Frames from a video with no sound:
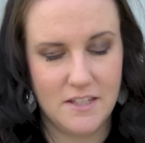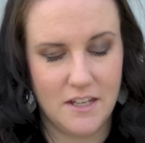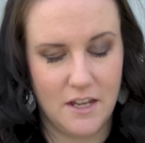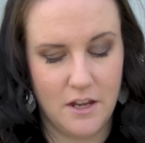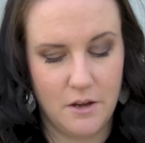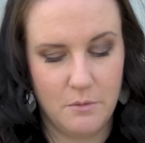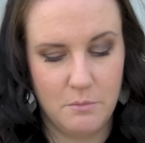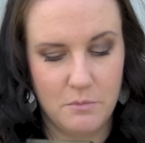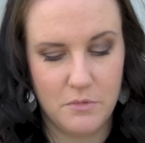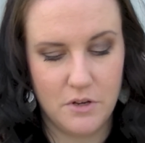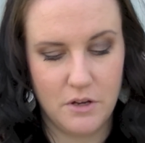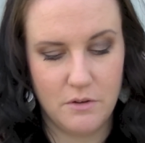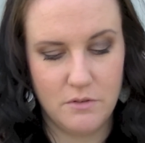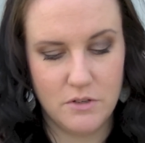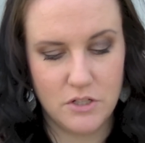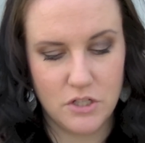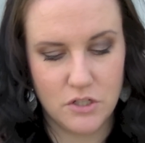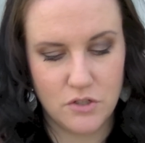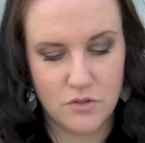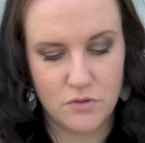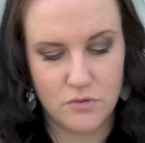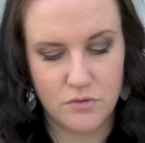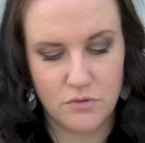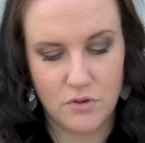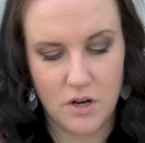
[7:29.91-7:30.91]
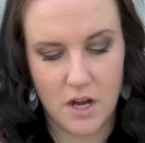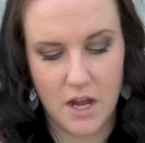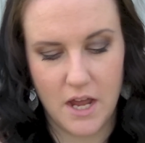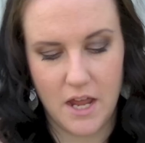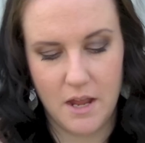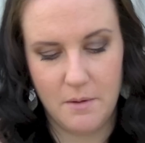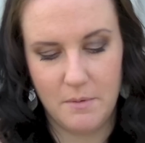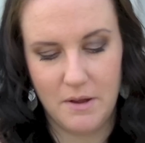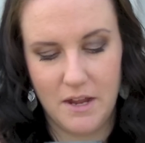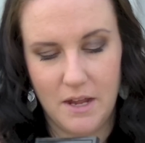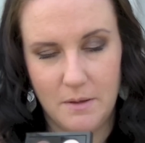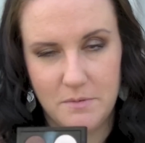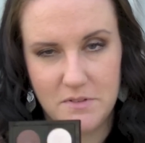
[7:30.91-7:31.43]
I'm going to try
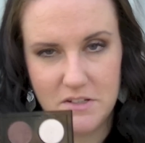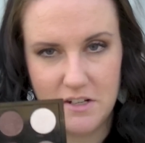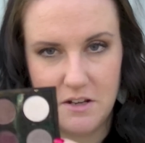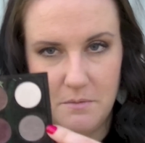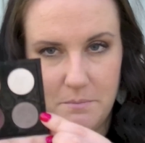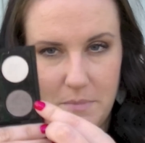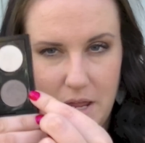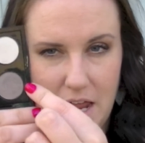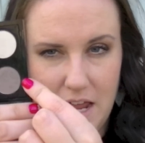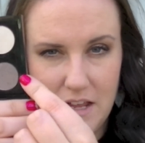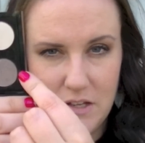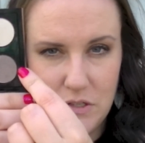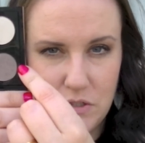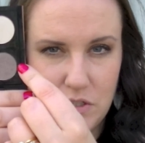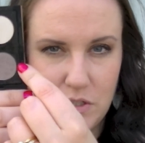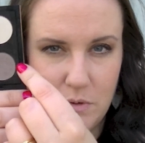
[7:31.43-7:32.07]
my absolute best.